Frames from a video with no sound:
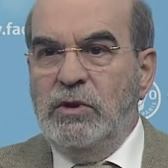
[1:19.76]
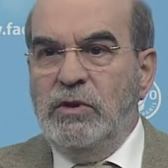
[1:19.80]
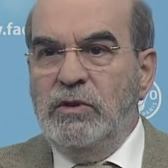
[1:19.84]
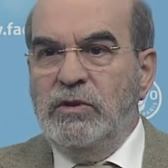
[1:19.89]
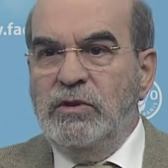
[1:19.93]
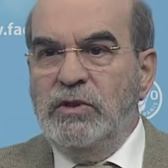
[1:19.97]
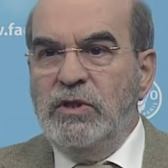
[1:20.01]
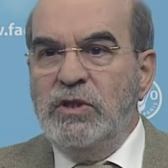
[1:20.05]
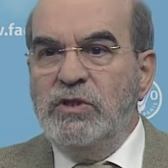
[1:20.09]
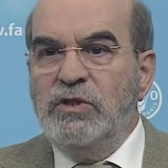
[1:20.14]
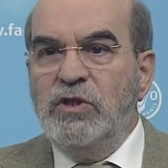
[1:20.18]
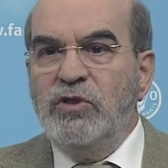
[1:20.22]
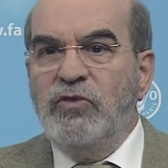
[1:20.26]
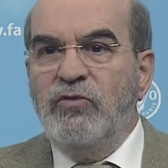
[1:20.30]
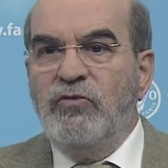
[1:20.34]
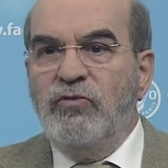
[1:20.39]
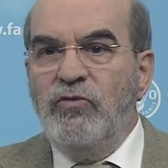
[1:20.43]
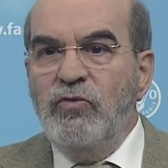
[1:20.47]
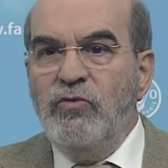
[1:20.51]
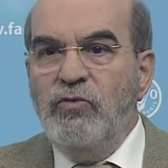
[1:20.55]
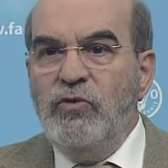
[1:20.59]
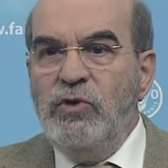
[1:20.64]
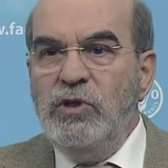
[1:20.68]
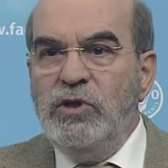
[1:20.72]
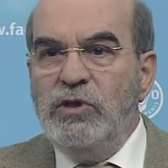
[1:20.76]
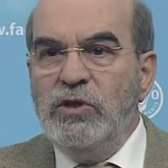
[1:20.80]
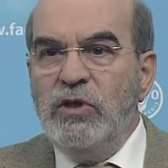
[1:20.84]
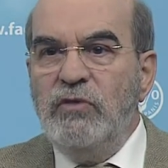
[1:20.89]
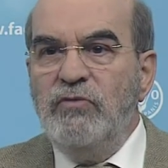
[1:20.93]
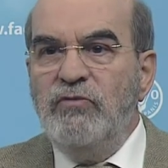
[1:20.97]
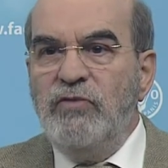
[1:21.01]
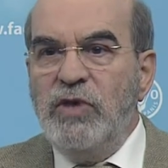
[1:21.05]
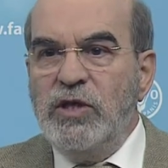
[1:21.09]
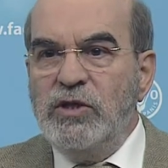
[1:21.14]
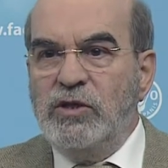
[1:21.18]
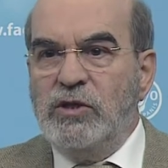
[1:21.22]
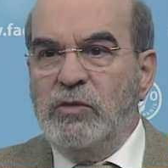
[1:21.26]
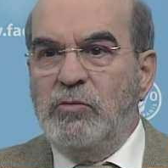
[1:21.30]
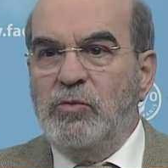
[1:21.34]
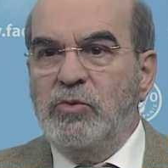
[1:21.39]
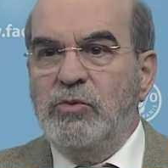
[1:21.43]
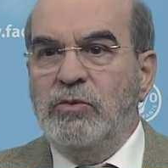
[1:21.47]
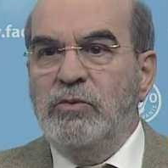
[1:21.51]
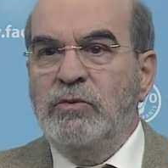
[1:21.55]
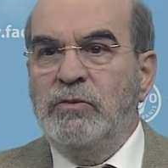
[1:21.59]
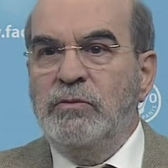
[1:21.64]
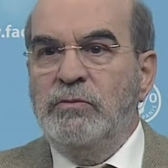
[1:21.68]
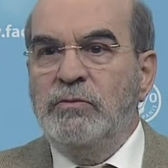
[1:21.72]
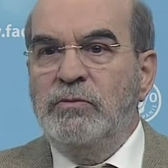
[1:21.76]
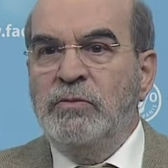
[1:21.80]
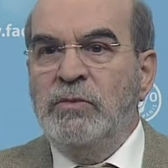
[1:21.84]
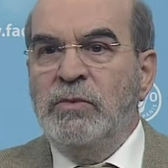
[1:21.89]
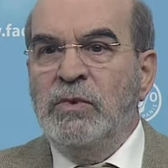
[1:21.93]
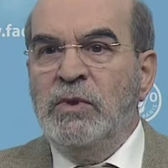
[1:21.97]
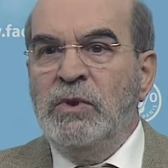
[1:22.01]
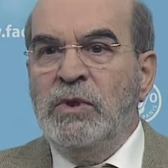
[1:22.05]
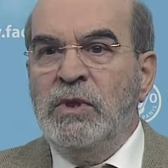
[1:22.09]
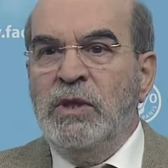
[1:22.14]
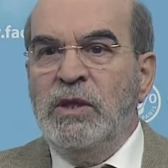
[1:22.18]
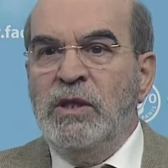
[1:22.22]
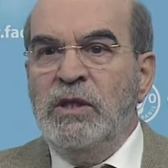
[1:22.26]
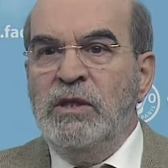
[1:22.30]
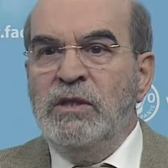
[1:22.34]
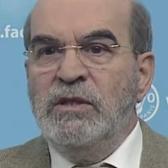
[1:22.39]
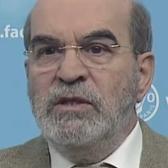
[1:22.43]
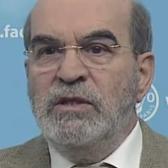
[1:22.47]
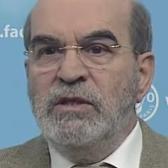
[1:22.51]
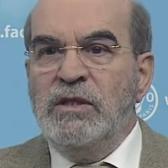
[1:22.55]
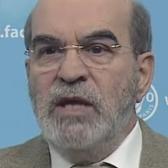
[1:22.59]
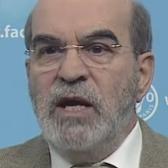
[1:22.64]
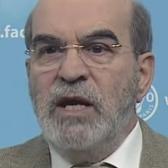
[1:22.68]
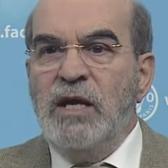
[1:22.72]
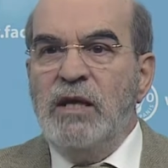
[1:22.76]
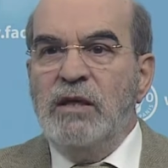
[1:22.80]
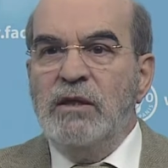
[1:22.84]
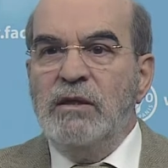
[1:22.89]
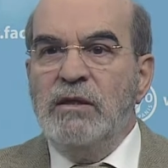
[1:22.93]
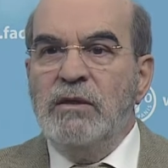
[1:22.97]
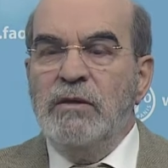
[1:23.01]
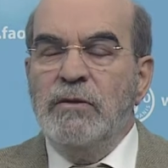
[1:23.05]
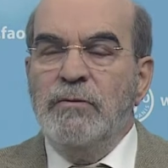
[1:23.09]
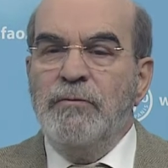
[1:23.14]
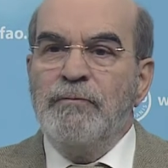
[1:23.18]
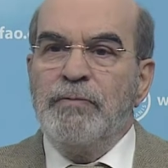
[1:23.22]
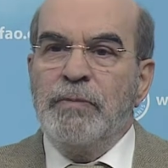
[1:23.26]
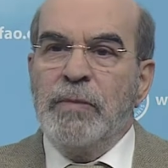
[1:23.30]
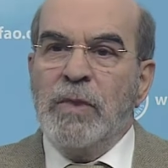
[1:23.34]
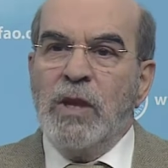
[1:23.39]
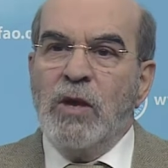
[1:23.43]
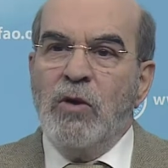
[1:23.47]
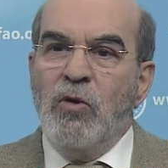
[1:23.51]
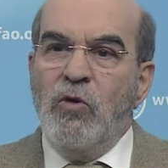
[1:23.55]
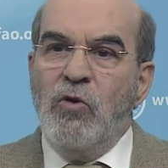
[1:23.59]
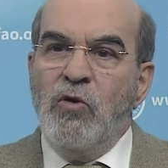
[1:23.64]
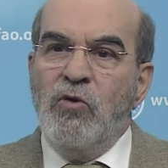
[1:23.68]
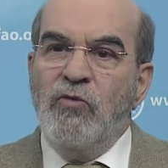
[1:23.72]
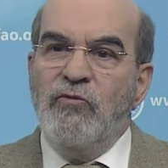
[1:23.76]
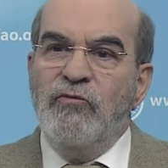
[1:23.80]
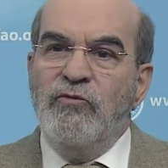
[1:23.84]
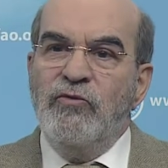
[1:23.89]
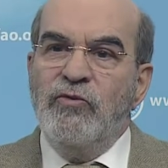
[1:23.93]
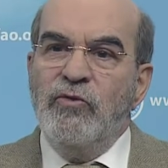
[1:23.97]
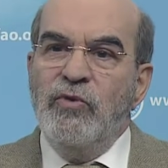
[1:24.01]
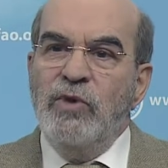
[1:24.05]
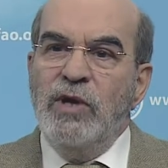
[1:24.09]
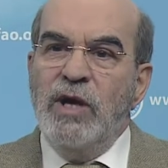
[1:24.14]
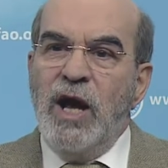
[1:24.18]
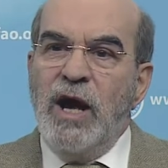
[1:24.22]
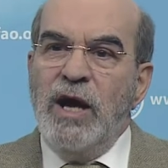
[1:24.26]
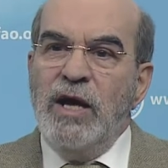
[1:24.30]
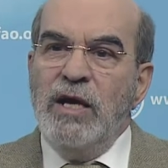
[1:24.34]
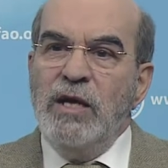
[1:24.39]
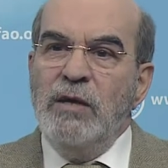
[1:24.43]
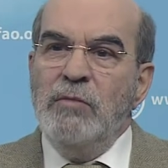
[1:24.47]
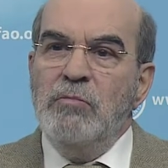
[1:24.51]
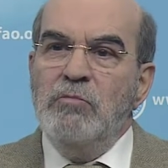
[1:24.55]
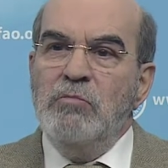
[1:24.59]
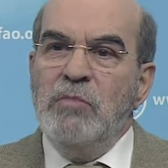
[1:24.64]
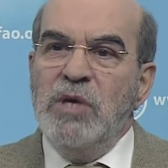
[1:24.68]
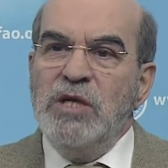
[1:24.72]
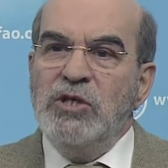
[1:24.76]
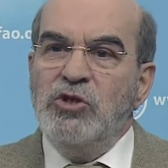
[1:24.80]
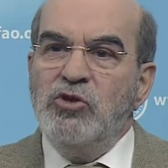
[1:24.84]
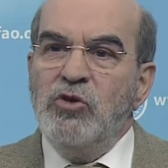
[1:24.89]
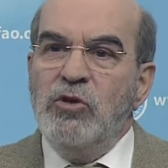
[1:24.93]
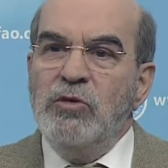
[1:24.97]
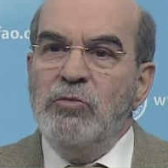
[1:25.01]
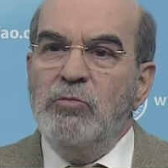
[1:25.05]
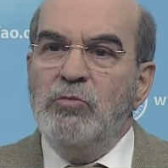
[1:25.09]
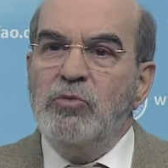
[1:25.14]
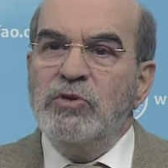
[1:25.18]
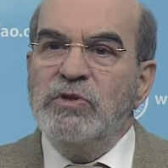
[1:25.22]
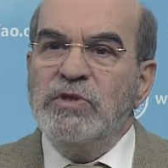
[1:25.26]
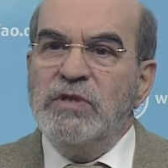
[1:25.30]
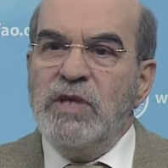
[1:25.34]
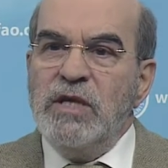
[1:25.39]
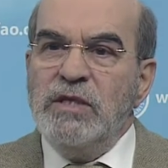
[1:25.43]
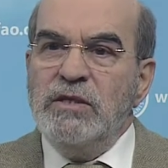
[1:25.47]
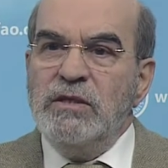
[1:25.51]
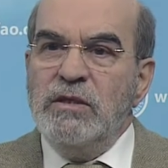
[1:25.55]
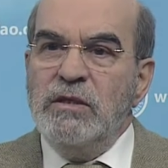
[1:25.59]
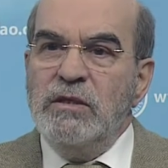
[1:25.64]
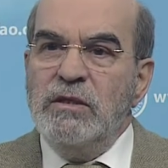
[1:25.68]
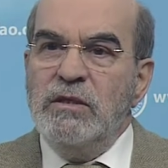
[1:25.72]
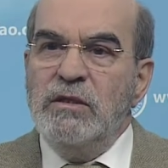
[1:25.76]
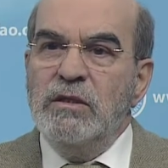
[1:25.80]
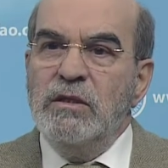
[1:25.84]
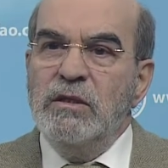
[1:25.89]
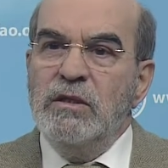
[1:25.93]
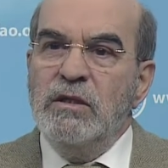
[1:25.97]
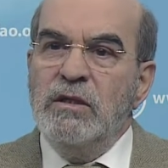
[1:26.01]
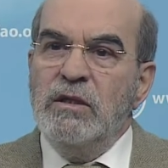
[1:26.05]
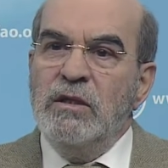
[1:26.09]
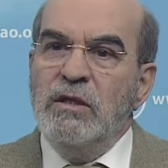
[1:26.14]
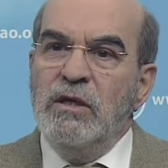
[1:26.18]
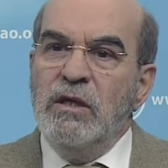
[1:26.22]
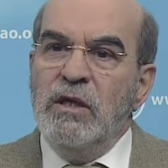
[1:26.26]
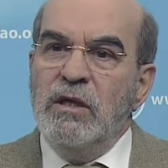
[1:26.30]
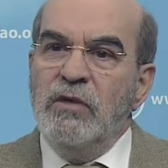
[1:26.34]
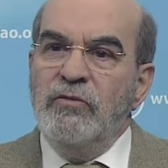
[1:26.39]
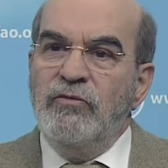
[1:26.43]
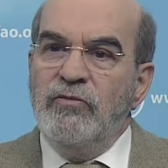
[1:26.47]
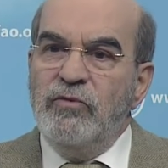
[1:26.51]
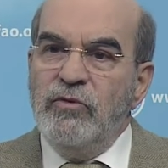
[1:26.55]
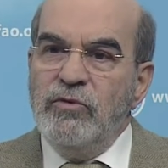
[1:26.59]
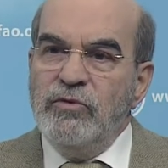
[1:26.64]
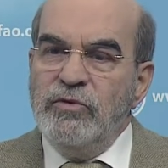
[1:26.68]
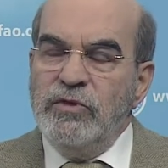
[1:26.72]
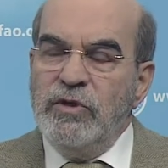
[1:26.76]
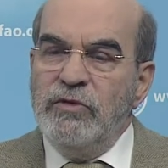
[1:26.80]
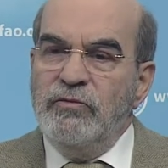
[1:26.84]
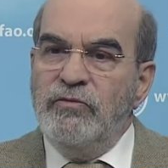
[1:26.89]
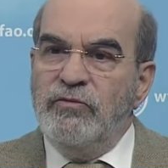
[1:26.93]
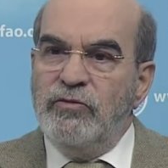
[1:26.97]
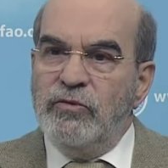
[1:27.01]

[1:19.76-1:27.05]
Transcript: such as fruit and vegetable, instead of relying much on processed and frozen